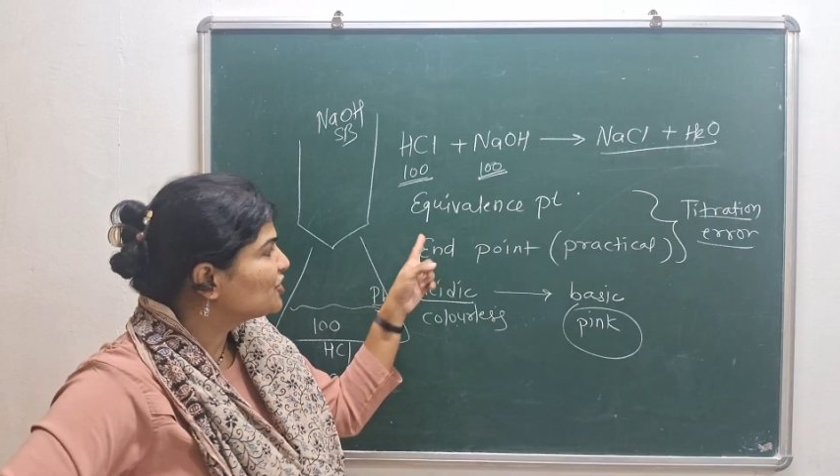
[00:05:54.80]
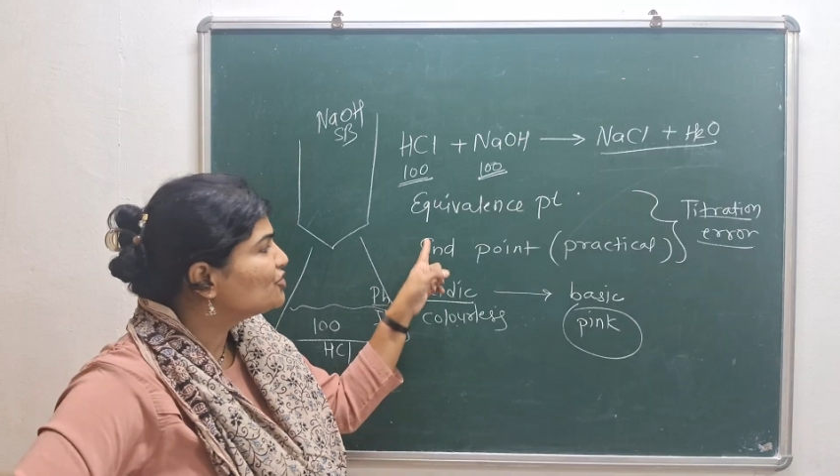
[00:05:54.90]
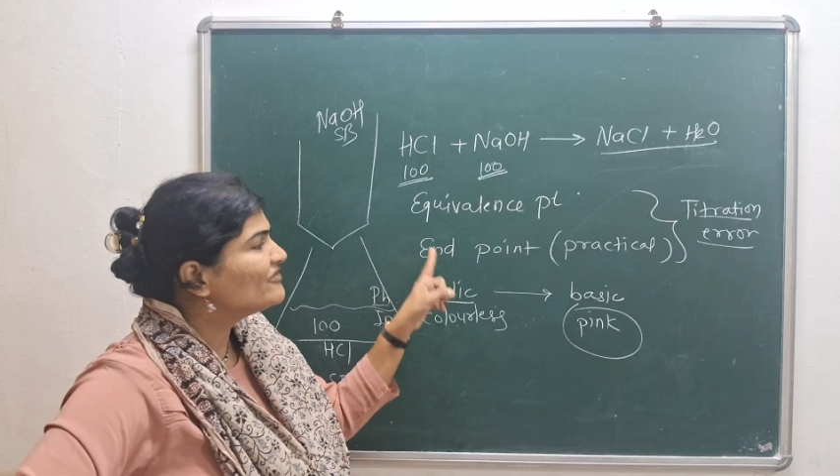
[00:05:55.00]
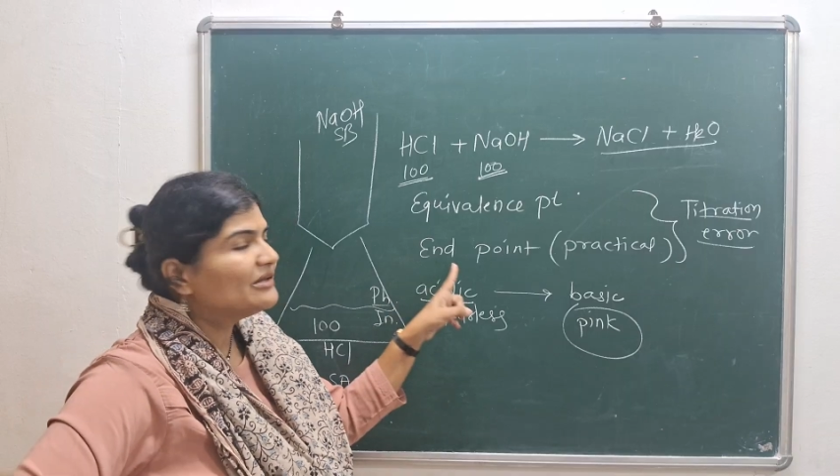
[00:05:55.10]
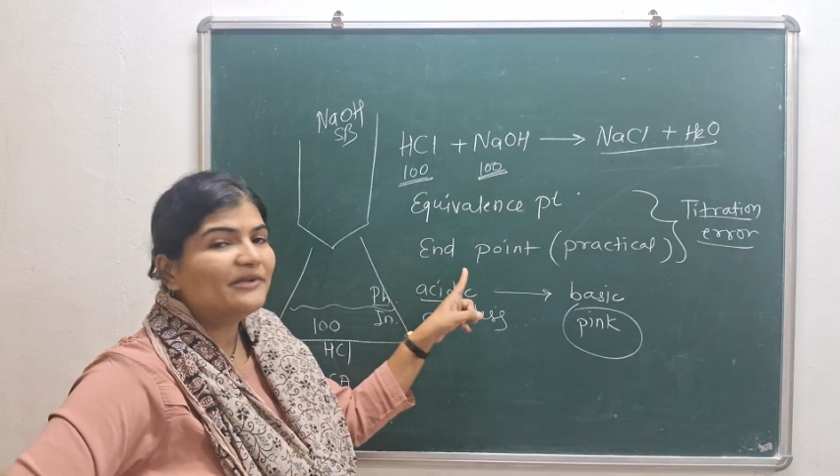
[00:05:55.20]

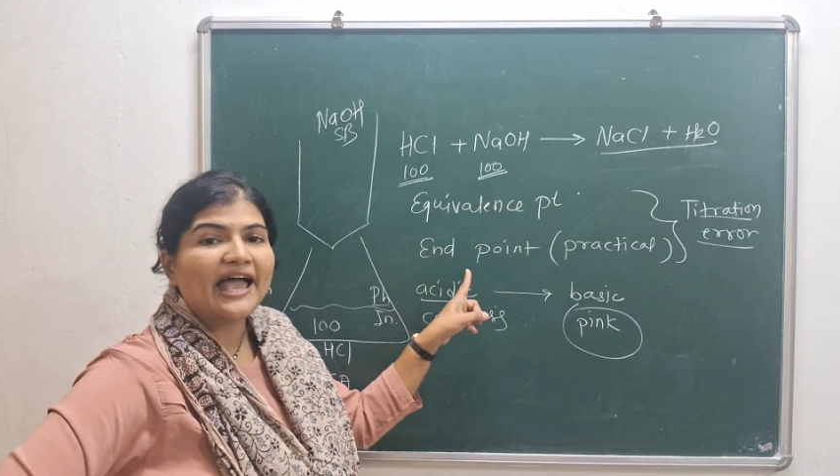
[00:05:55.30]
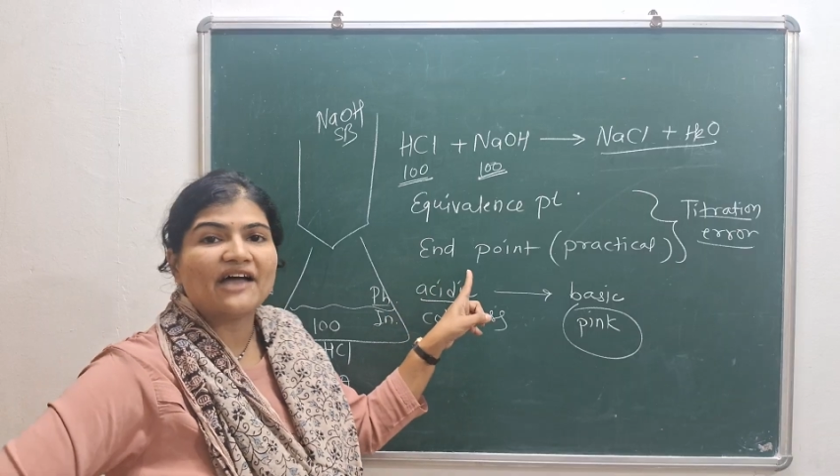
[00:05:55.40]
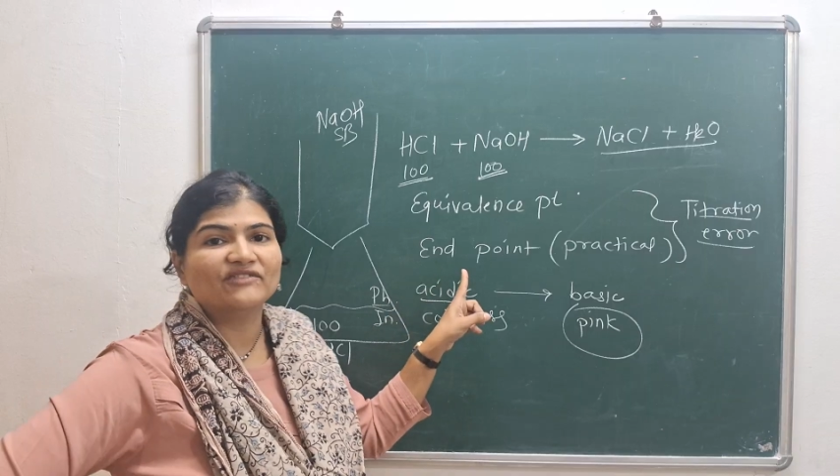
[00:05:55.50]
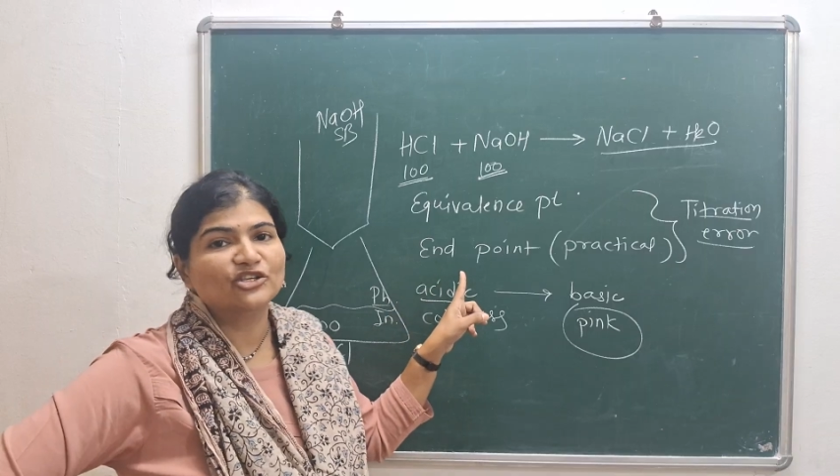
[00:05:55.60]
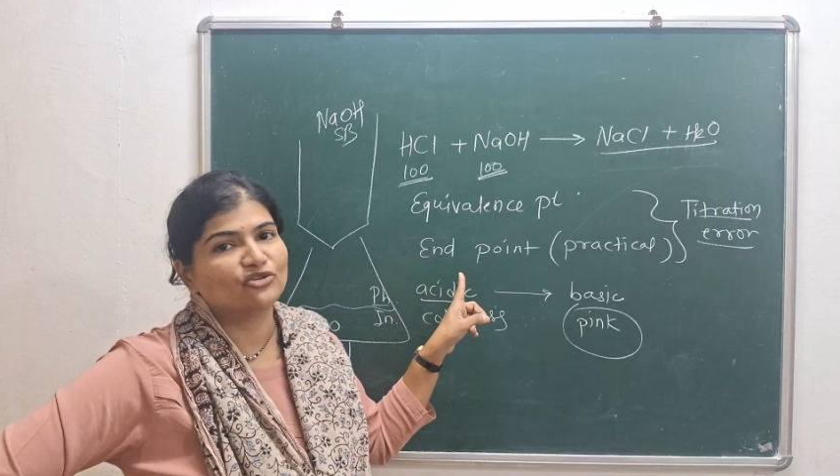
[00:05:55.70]
you will be
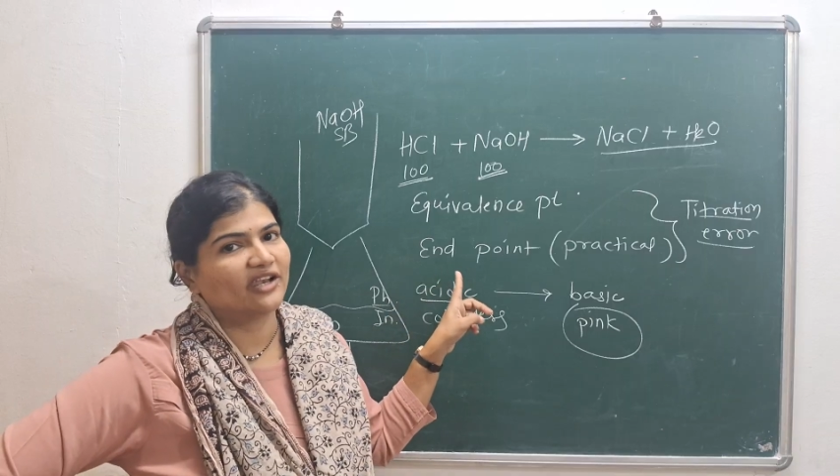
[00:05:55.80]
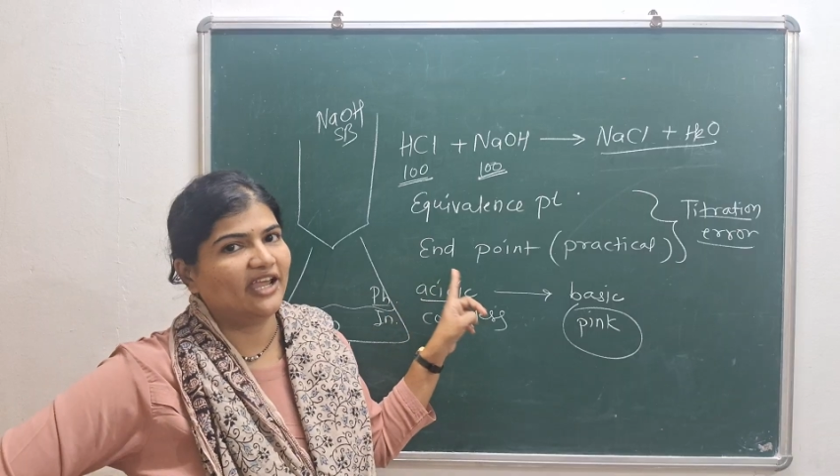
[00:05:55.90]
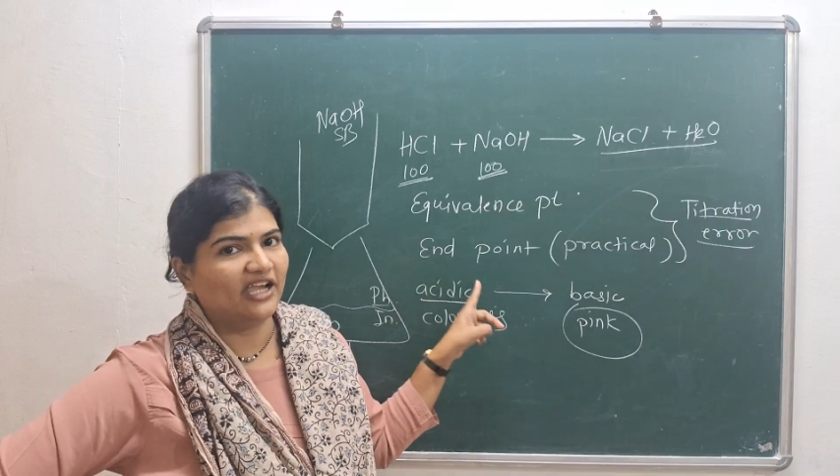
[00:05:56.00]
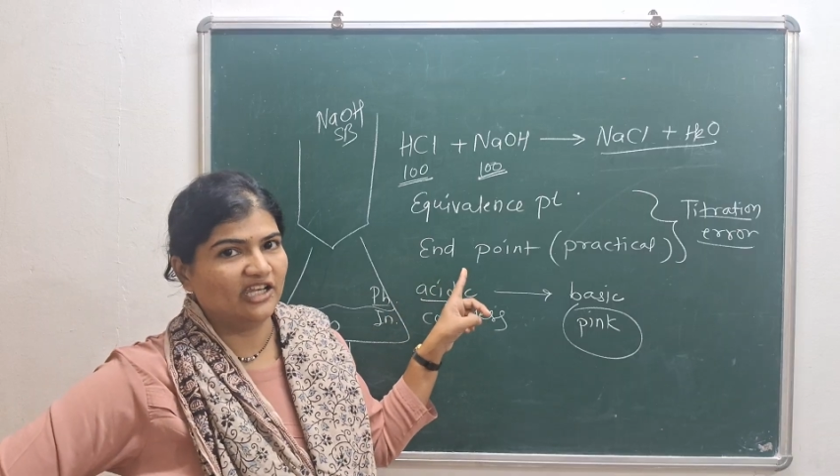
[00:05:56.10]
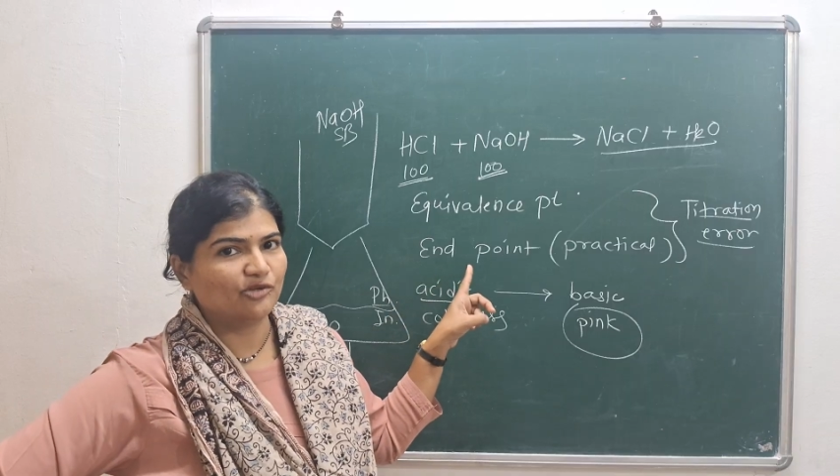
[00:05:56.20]
having your
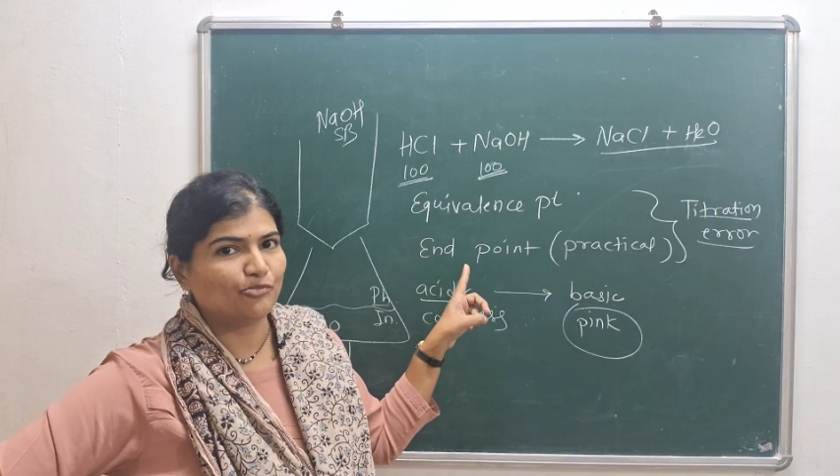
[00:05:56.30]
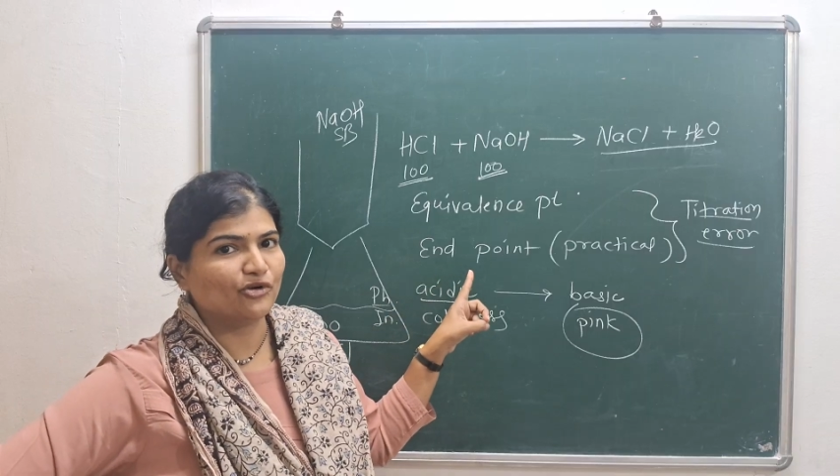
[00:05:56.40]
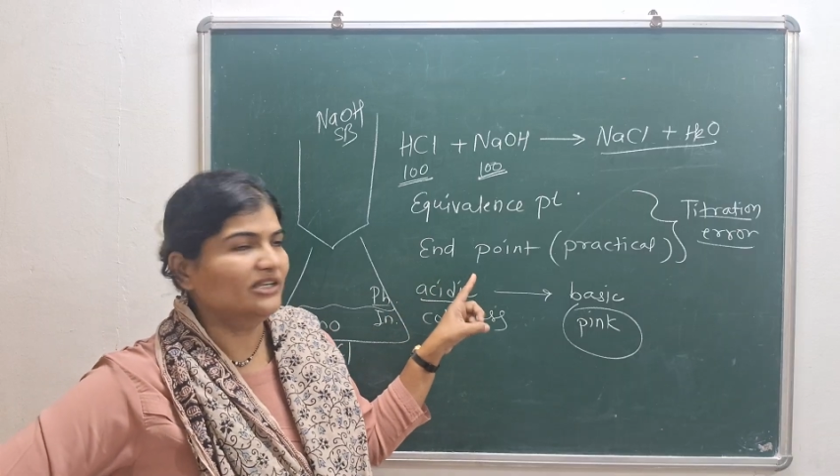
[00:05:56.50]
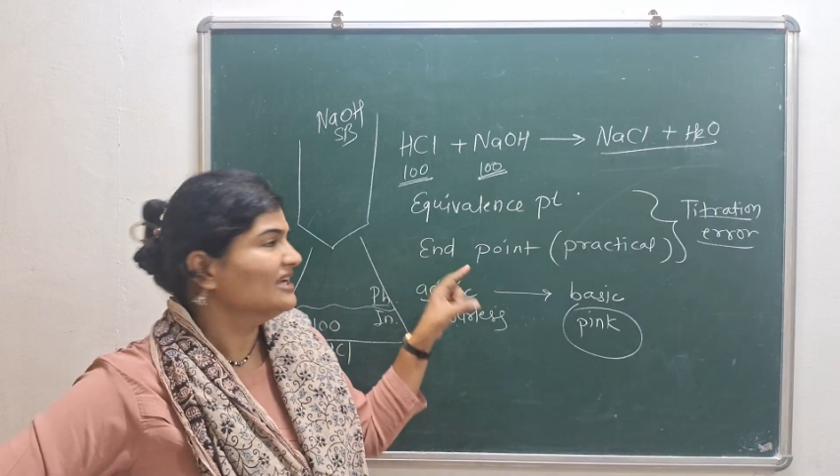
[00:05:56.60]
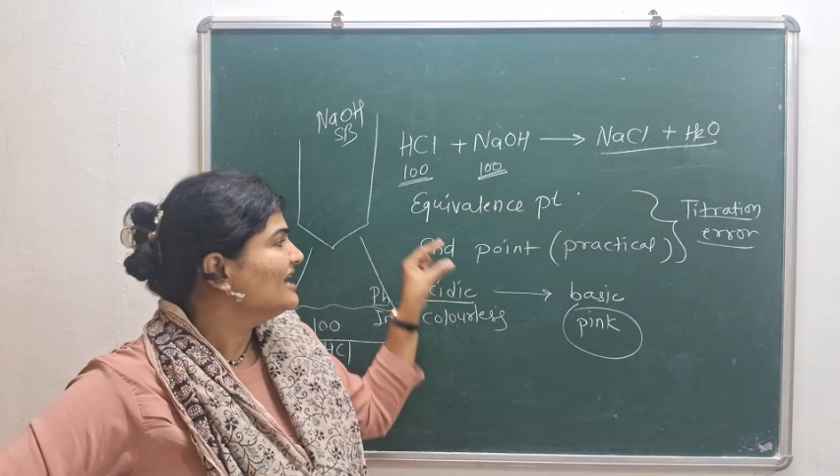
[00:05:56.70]

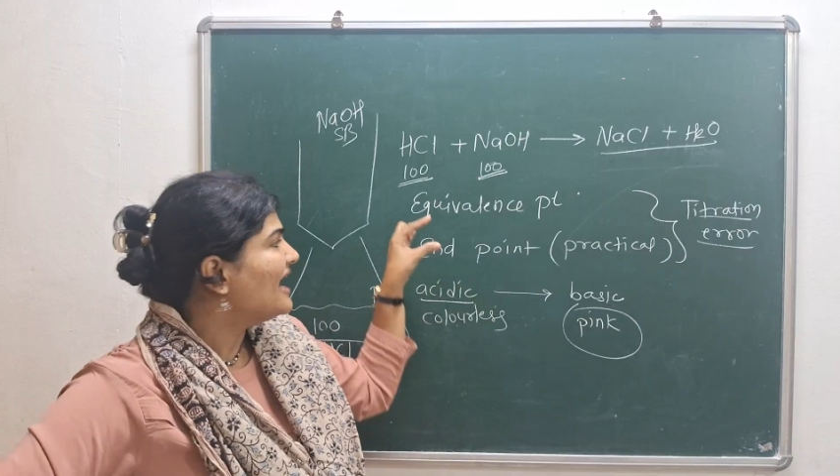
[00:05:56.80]
endpoint,